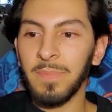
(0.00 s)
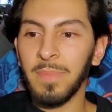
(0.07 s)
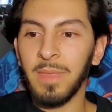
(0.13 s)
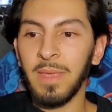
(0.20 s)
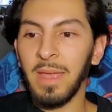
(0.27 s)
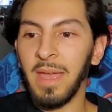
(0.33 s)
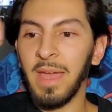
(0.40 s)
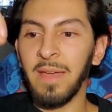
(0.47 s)

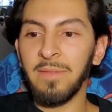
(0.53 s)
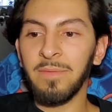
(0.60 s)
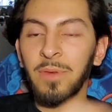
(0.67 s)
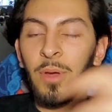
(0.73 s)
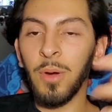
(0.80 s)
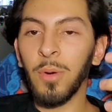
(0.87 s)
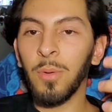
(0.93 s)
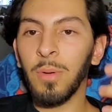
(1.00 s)
have
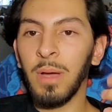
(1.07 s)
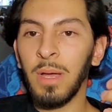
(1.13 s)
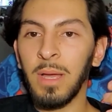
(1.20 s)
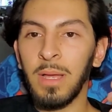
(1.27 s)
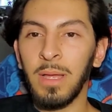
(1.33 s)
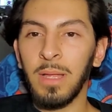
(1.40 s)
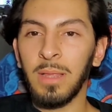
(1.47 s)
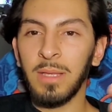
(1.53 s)
no
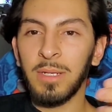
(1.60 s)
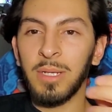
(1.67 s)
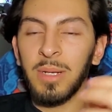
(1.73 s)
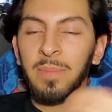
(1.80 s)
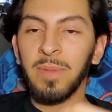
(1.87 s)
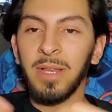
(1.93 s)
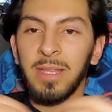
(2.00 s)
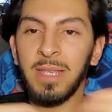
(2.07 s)

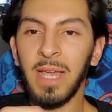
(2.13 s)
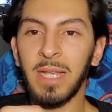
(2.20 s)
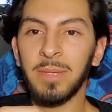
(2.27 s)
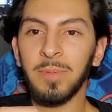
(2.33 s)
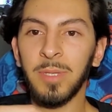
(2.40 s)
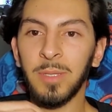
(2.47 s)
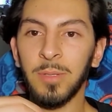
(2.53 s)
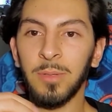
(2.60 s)
legitimate
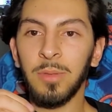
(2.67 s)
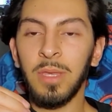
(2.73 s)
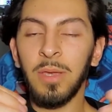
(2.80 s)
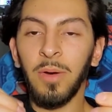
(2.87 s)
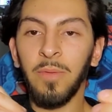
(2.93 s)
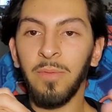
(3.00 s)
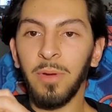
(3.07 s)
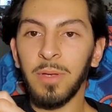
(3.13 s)
attachment to the
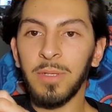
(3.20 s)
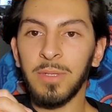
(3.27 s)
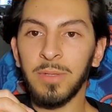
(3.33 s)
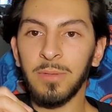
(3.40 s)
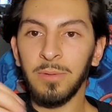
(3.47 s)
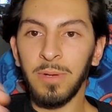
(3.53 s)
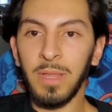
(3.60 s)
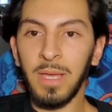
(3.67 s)
overall
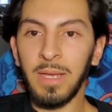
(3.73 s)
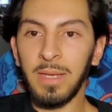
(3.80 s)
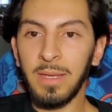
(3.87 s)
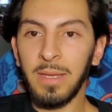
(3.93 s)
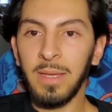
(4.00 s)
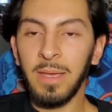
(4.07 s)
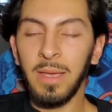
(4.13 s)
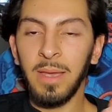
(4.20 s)

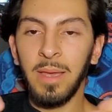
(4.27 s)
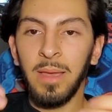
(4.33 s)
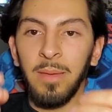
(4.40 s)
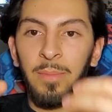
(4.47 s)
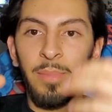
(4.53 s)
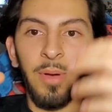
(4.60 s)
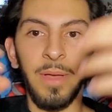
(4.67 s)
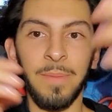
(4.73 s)
storyline,
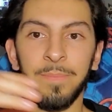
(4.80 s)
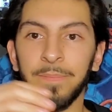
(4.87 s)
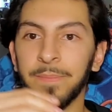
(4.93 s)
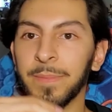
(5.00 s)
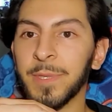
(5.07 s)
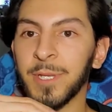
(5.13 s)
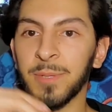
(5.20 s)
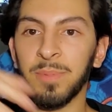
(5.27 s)

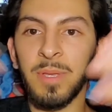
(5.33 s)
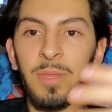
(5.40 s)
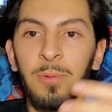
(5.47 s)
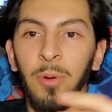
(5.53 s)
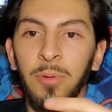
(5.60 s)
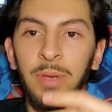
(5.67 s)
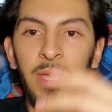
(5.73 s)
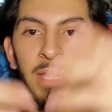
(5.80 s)
but just be
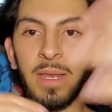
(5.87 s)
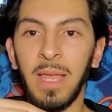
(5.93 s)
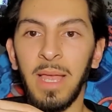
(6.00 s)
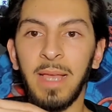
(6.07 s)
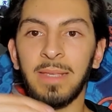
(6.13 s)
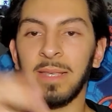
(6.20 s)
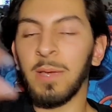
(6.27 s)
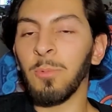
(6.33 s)
thrown in
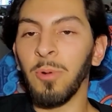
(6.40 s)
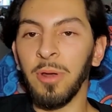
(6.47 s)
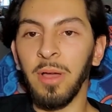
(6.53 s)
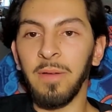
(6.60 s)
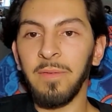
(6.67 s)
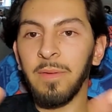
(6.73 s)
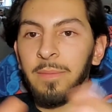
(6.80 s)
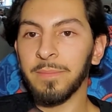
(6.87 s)
as a
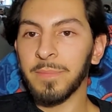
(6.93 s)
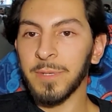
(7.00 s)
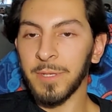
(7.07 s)
one-off.